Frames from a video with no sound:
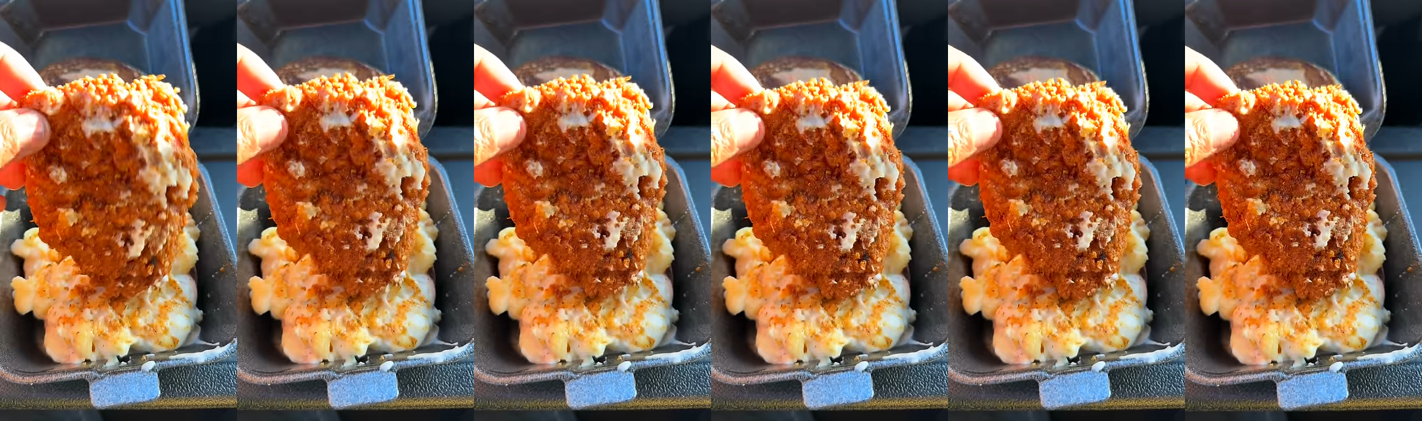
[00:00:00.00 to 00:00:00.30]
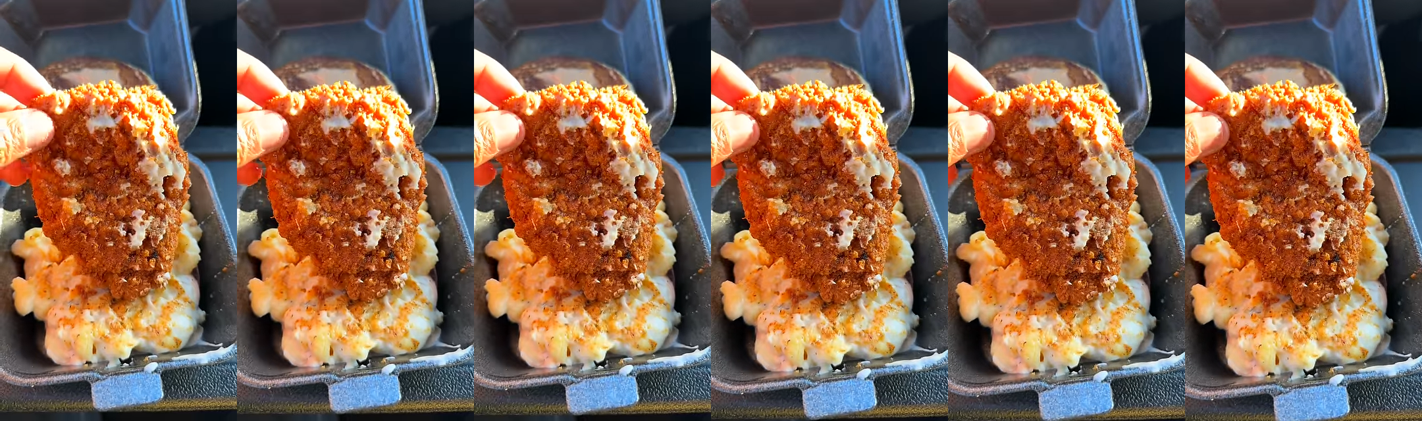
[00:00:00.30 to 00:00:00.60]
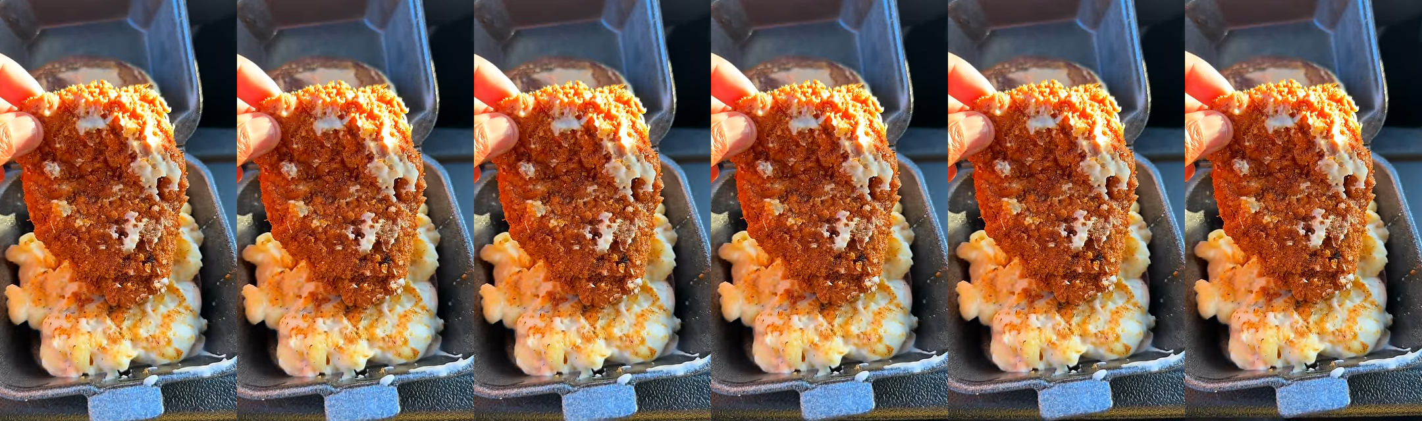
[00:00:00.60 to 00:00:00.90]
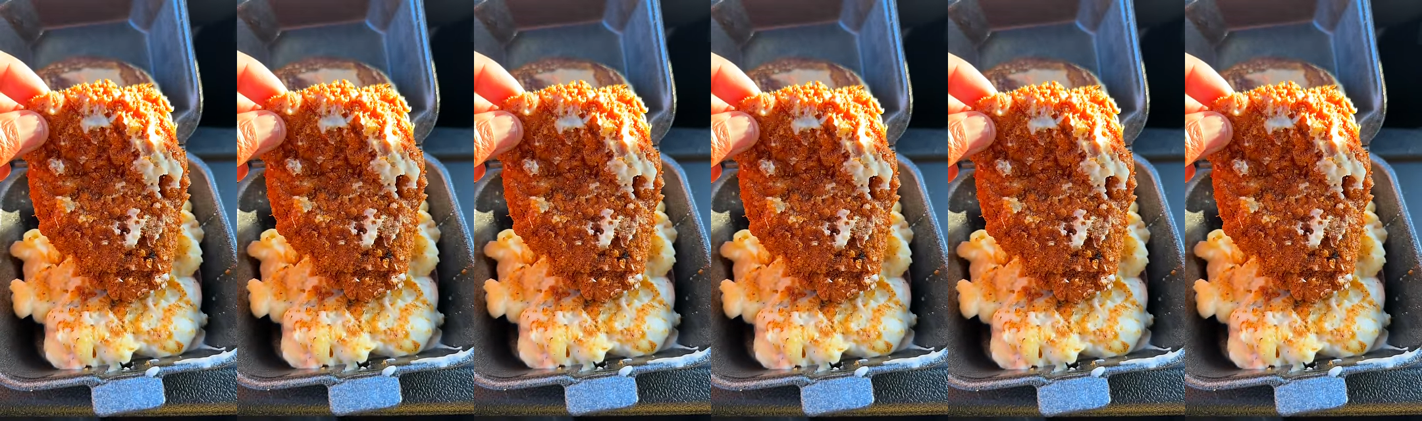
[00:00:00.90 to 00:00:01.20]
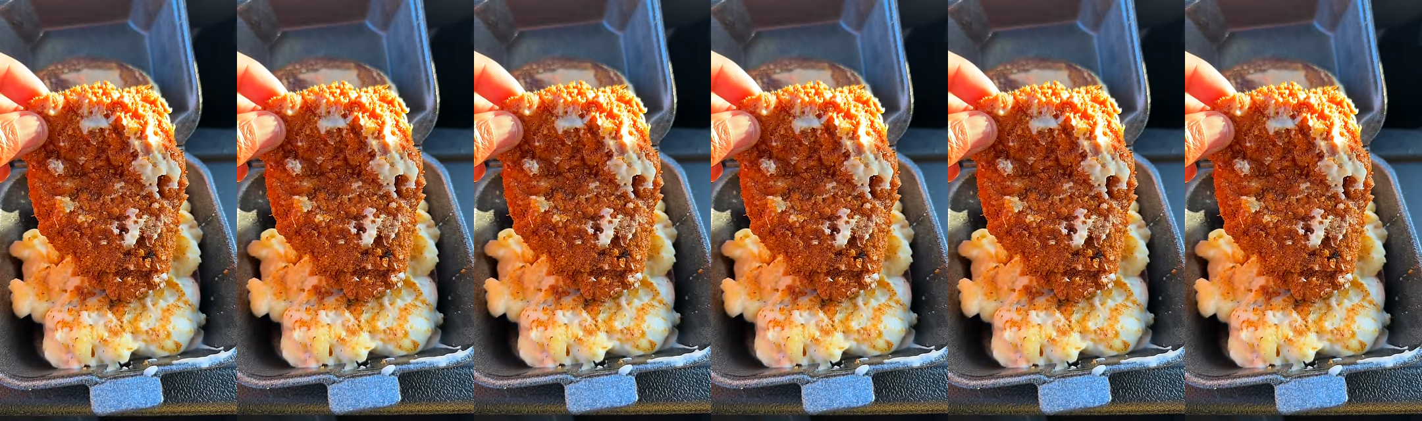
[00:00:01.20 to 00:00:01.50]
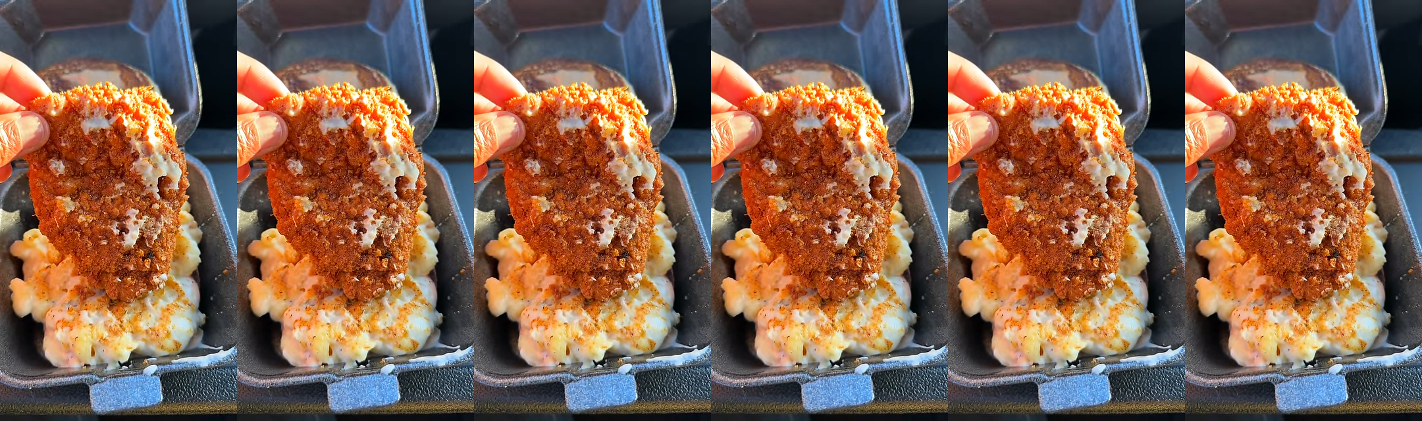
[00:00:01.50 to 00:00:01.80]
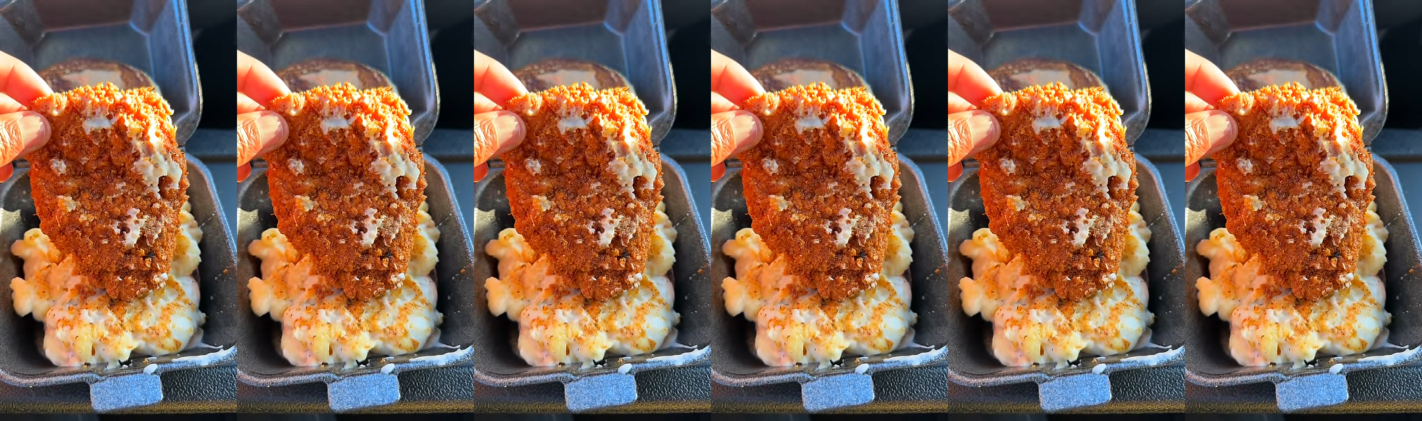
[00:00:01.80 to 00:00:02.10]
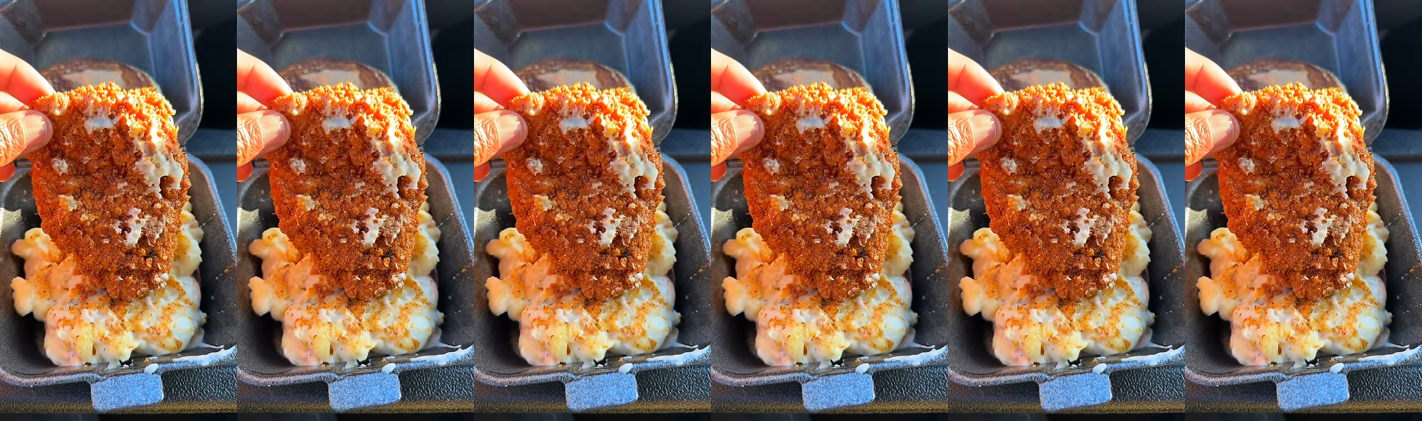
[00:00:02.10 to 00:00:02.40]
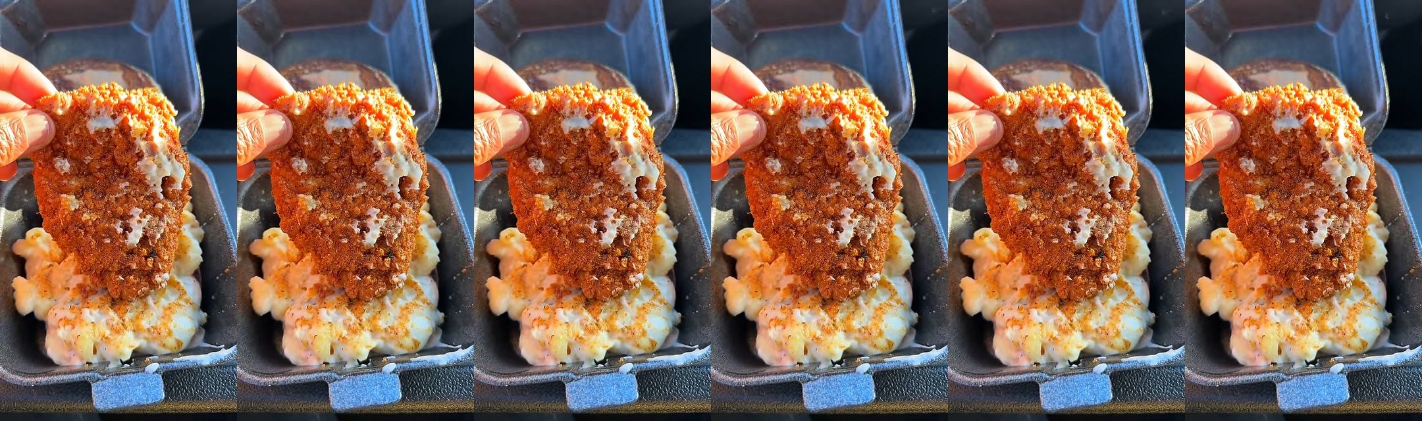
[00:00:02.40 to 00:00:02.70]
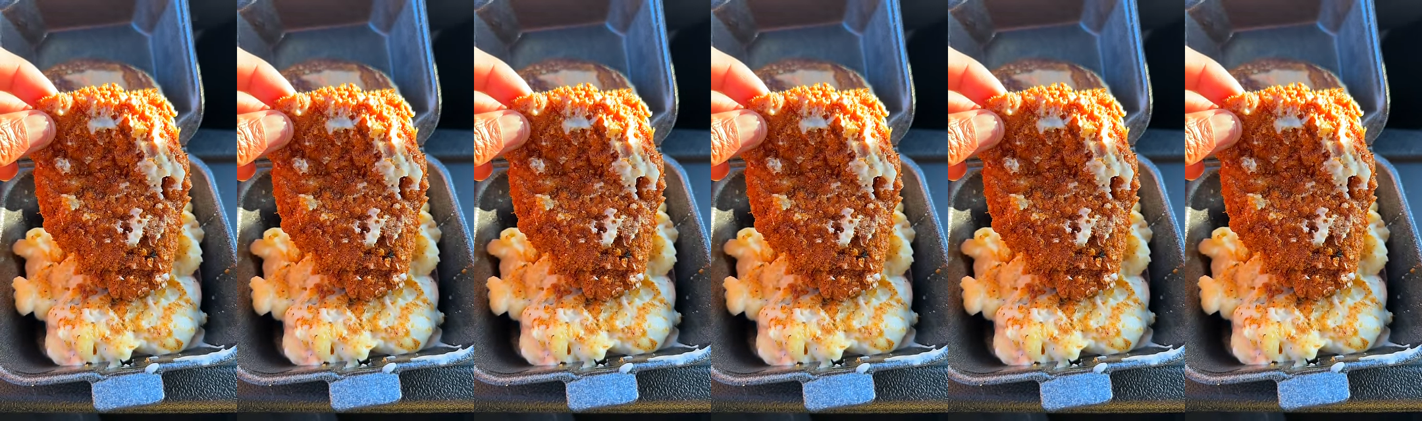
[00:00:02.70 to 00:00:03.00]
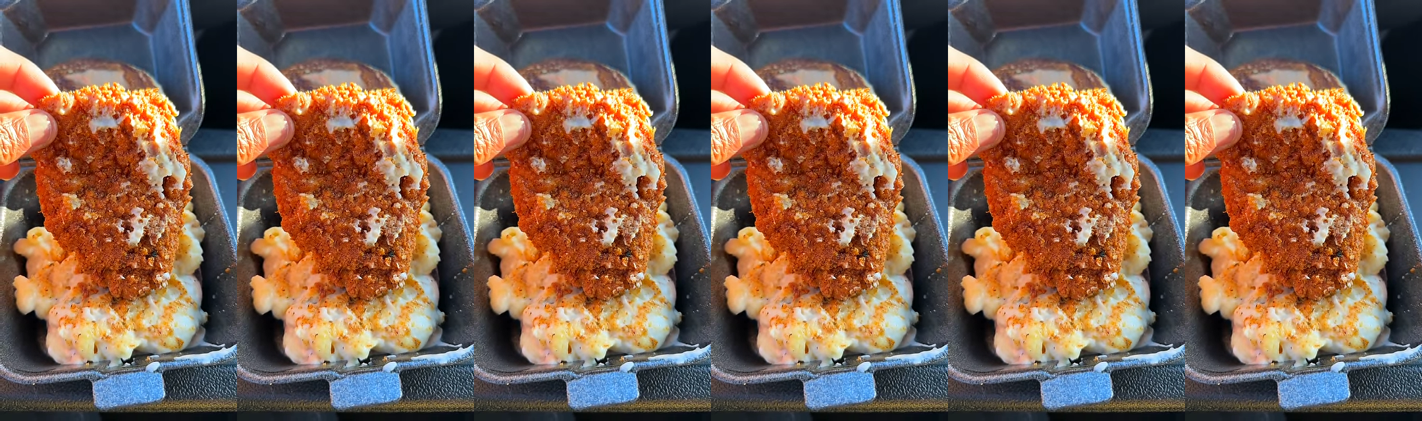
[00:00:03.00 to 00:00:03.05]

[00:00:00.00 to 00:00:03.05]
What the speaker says: Nobody's mouth can be seen.